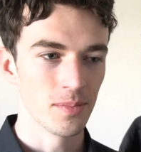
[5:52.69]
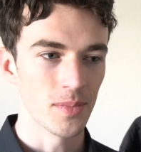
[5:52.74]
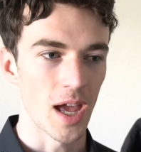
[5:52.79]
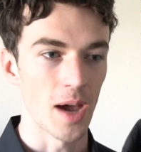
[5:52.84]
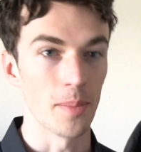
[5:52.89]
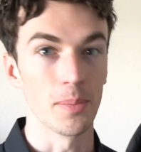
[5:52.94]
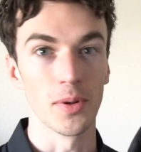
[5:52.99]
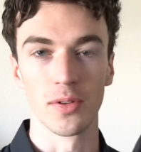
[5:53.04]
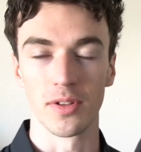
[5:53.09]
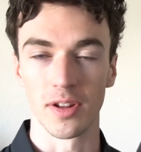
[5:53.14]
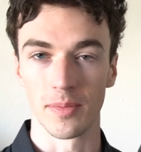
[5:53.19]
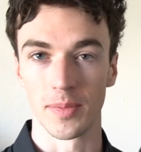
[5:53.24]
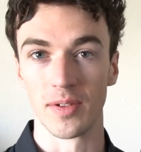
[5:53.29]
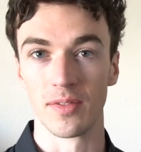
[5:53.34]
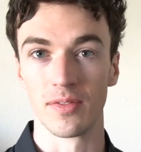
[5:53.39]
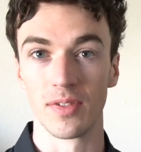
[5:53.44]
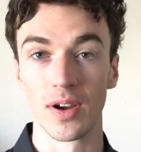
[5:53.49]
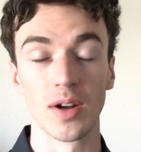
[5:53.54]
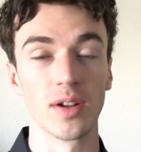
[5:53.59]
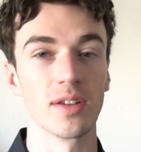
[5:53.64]
uploads have
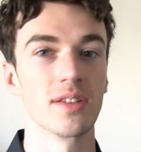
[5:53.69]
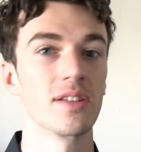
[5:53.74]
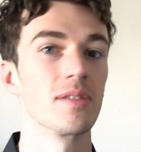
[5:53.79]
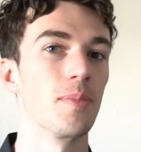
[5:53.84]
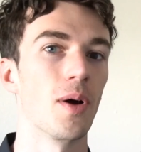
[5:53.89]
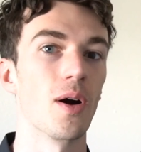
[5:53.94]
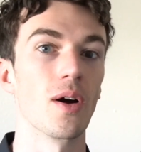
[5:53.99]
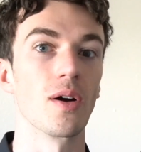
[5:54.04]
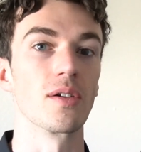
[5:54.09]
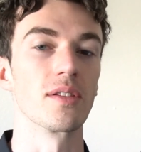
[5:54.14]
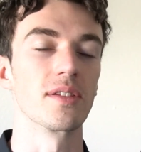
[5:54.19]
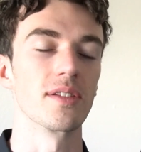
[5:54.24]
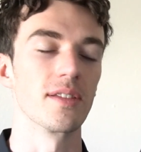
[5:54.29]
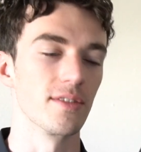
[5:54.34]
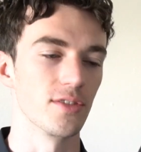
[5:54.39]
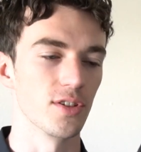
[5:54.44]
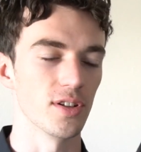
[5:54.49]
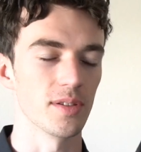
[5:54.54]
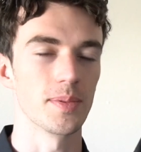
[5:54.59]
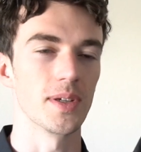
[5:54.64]
been very sparse,
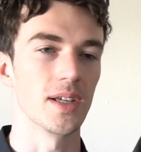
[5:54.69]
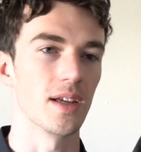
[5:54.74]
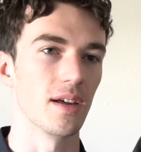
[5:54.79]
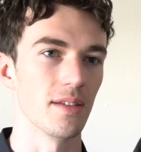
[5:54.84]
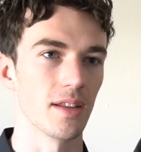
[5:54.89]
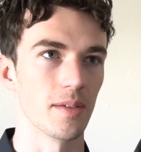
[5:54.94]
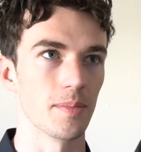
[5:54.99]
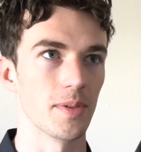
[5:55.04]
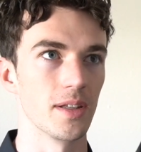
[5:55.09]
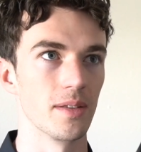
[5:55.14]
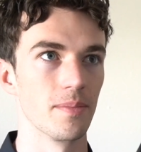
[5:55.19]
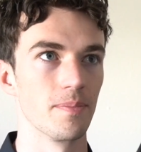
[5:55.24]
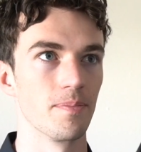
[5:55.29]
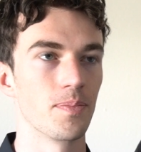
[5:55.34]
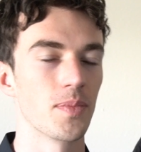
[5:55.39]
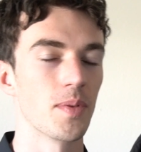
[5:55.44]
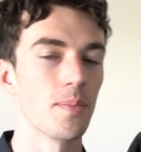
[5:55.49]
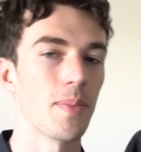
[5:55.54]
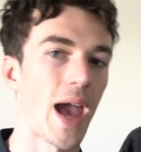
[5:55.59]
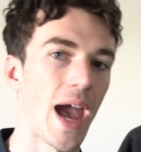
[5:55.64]
is just because I've been
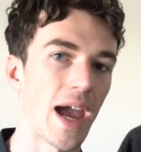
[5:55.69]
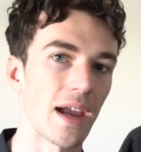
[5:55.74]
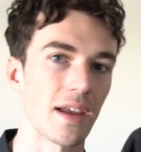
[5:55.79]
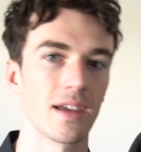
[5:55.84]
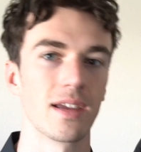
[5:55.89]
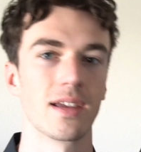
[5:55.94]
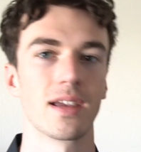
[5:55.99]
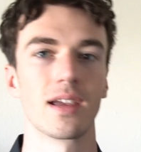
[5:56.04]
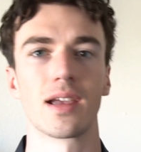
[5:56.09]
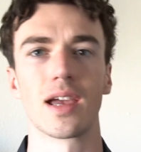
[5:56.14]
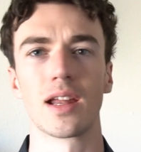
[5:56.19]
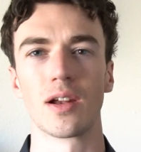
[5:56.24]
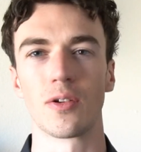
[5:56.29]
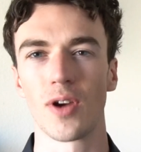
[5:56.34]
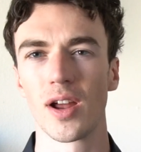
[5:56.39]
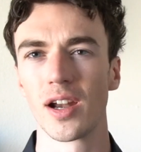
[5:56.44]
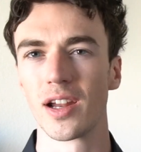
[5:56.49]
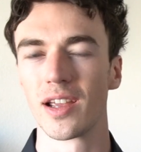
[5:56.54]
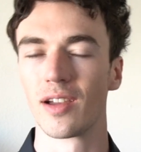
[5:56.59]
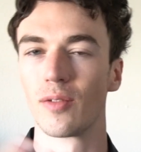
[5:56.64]
packing and getting
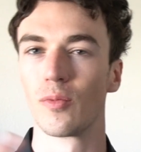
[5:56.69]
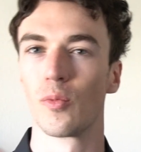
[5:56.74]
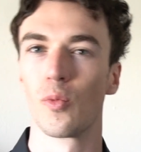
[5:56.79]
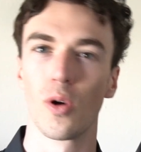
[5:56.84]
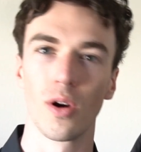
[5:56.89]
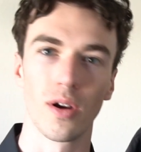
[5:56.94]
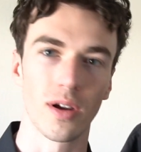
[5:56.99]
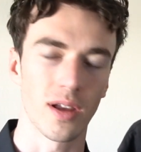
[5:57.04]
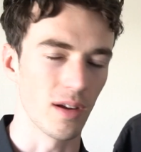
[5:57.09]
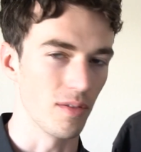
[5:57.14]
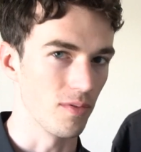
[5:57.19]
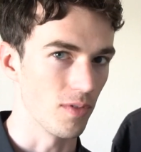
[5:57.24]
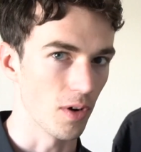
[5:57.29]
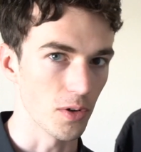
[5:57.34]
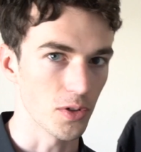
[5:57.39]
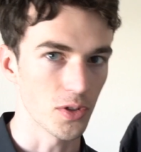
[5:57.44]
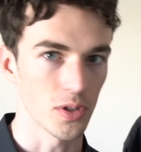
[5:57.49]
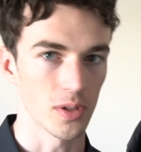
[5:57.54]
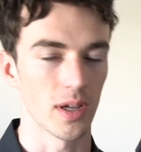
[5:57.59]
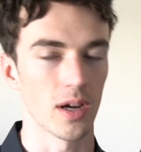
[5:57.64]
ready and working
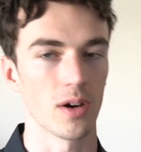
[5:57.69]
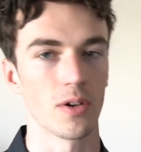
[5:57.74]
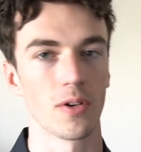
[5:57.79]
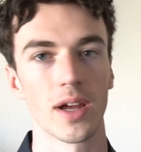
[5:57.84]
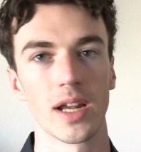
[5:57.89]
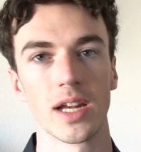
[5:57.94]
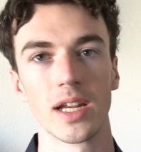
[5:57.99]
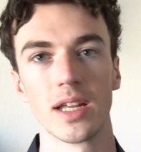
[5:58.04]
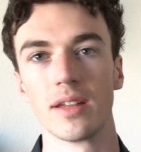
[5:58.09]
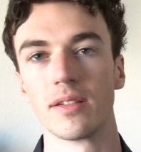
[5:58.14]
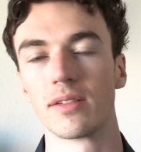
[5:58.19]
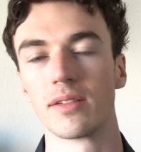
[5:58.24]
virtually already.